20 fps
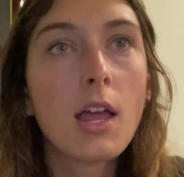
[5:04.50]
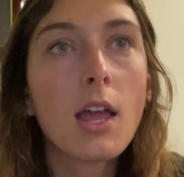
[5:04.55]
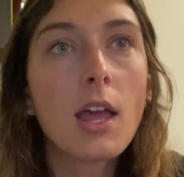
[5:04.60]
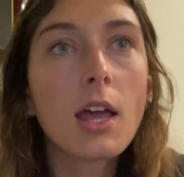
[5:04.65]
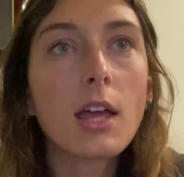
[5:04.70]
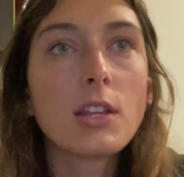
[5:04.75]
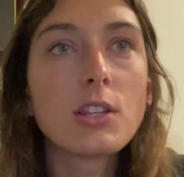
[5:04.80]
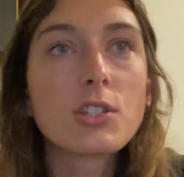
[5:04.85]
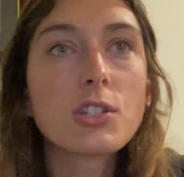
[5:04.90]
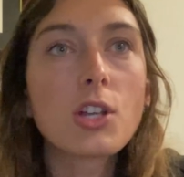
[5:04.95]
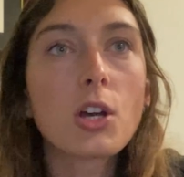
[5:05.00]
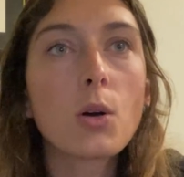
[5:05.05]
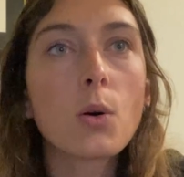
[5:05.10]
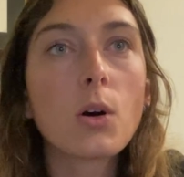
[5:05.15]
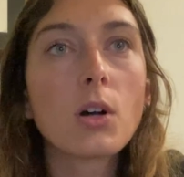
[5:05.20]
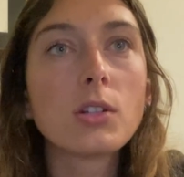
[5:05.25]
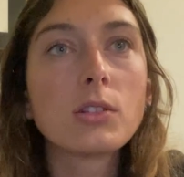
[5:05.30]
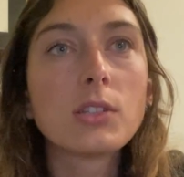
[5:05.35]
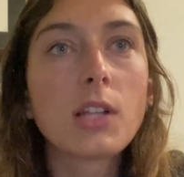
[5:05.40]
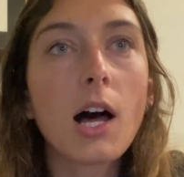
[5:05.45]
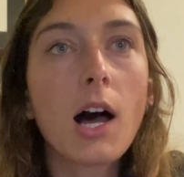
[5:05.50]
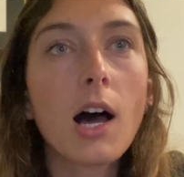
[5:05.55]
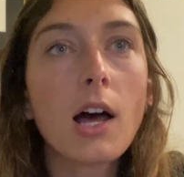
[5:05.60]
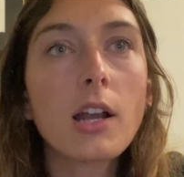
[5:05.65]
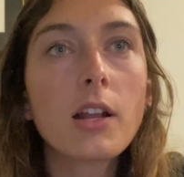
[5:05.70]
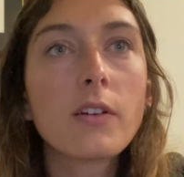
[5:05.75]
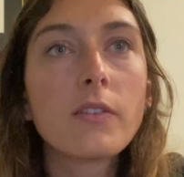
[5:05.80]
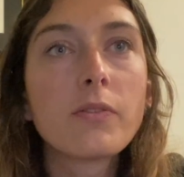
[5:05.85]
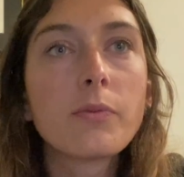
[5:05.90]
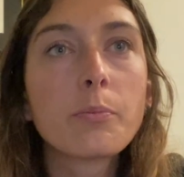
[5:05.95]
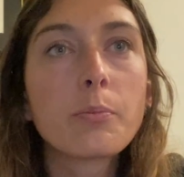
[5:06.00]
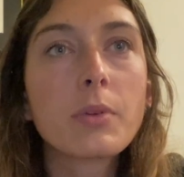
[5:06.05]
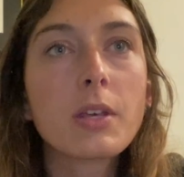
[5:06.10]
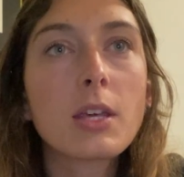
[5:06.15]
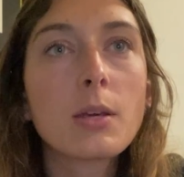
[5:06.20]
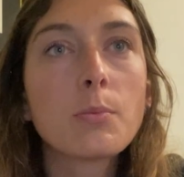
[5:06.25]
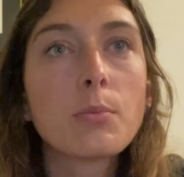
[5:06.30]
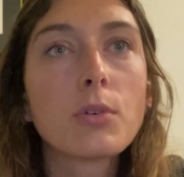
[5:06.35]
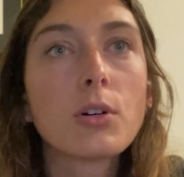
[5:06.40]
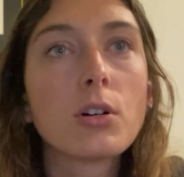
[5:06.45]
And so a lot of
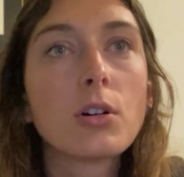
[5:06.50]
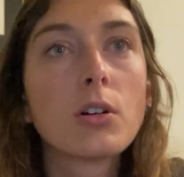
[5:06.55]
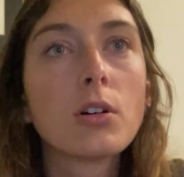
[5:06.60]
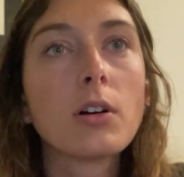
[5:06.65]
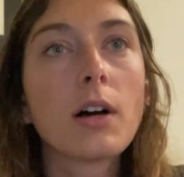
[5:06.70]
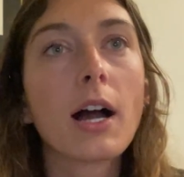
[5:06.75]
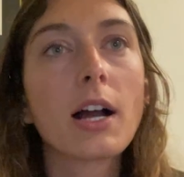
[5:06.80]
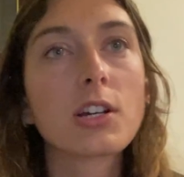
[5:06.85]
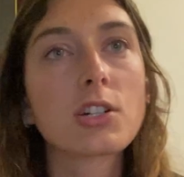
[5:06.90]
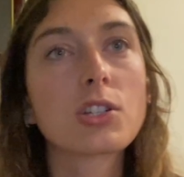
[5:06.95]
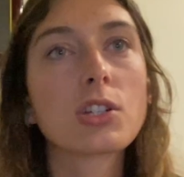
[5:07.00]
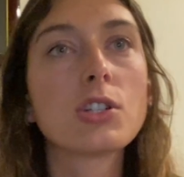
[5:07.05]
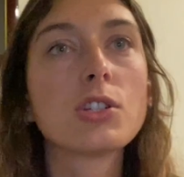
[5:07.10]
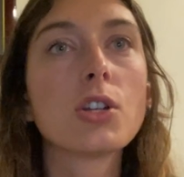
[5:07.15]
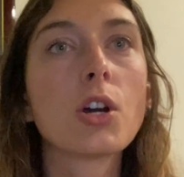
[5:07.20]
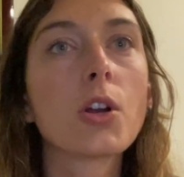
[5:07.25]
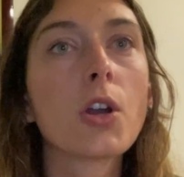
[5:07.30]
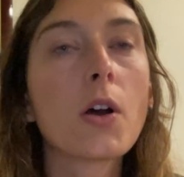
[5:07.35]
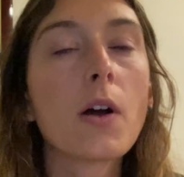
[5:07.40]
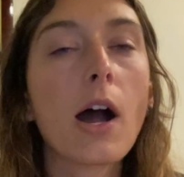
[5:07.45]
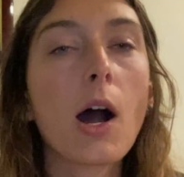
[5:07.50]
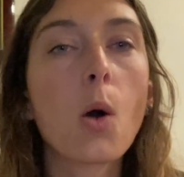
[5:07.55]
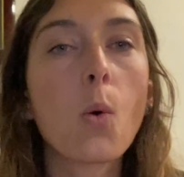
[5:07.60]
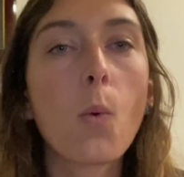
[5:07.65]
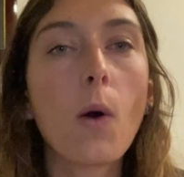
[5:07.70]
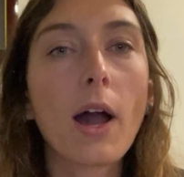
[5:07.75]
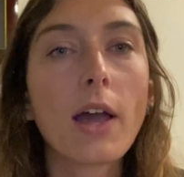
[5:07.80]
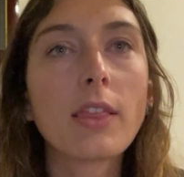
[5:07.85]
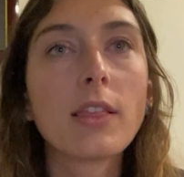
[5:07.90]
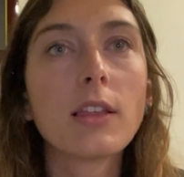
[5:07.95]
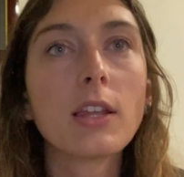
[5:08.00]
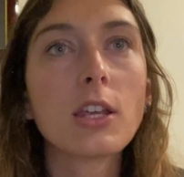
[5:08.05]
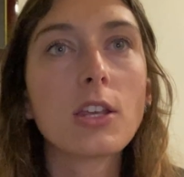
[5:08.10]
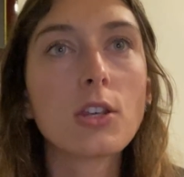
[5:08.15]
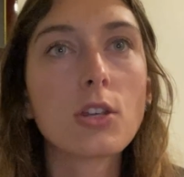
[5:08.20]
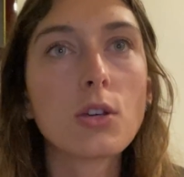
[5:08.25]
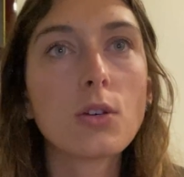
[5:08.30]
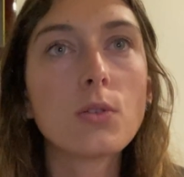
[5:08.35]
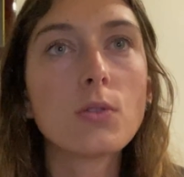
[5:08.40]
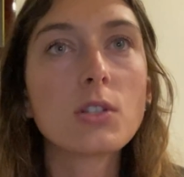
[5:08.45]
people actually don't know how widely
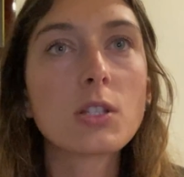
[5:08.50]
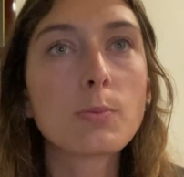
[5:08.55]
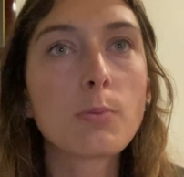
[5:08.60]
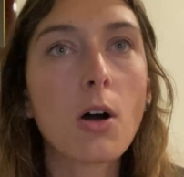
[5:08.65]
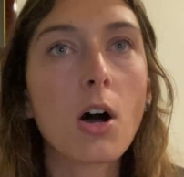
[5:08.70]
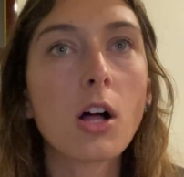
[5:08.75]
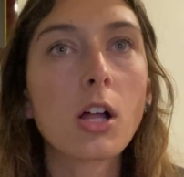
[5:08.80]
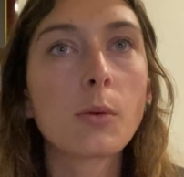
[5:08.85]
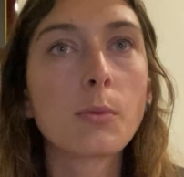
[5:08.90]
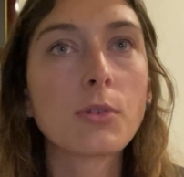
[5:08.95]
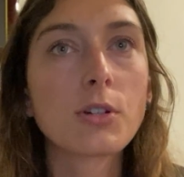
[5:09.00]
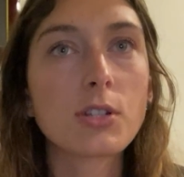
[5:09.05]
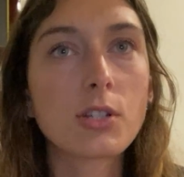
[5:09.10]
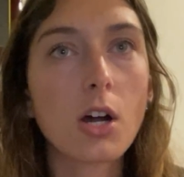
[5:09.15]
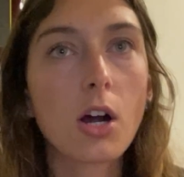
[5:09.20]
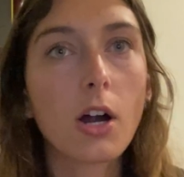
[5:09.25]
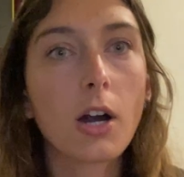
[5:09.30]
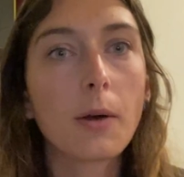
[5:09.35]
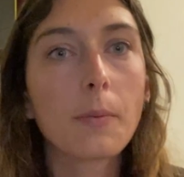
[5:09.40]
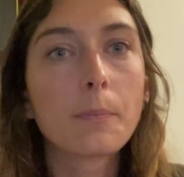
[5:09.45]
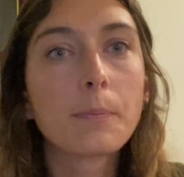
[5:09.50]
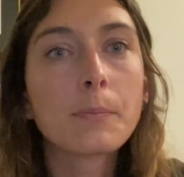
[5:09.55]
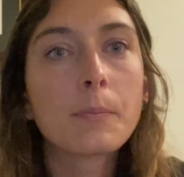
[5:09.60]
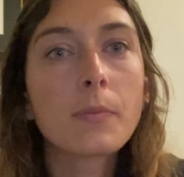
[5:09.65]
used polymers are.